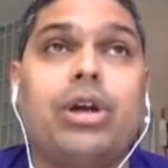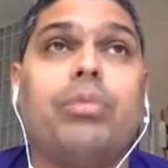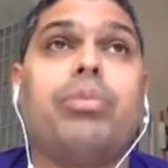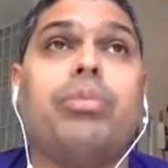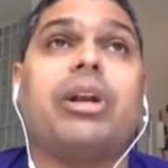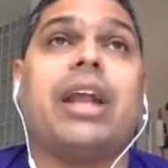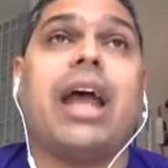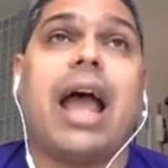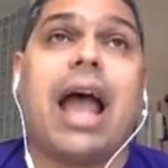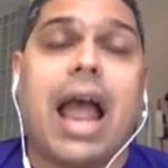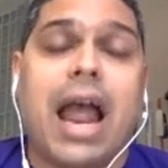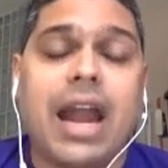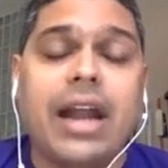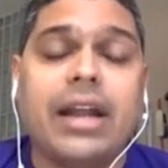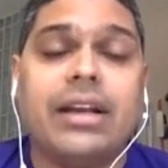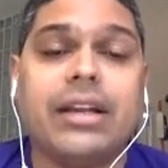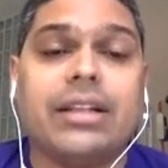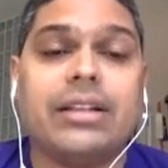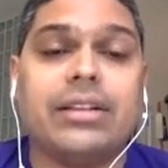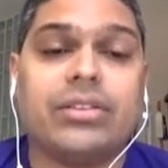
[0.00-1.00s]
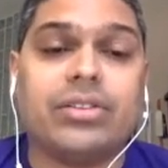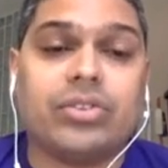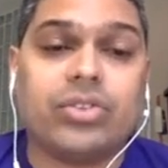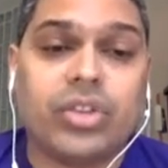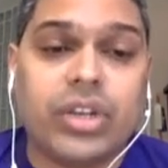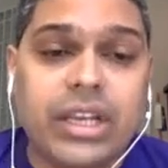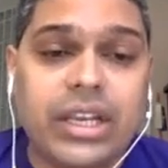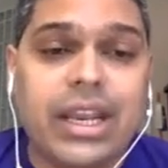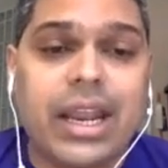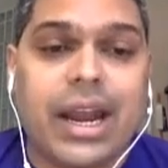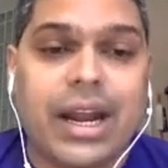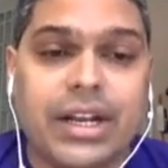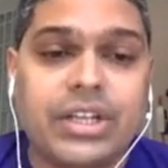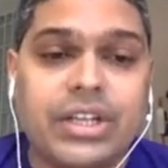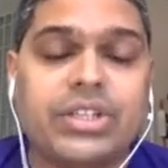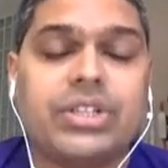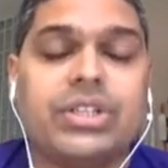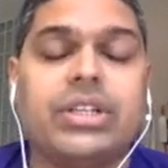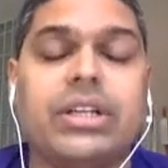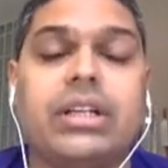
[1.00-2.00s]
but add three
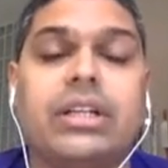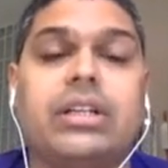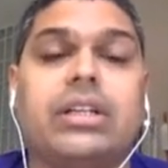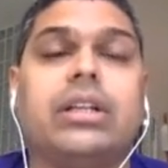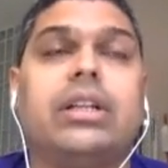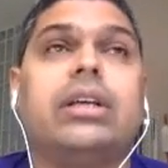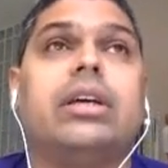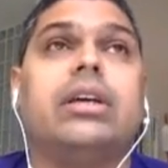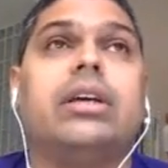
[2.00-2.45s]
additional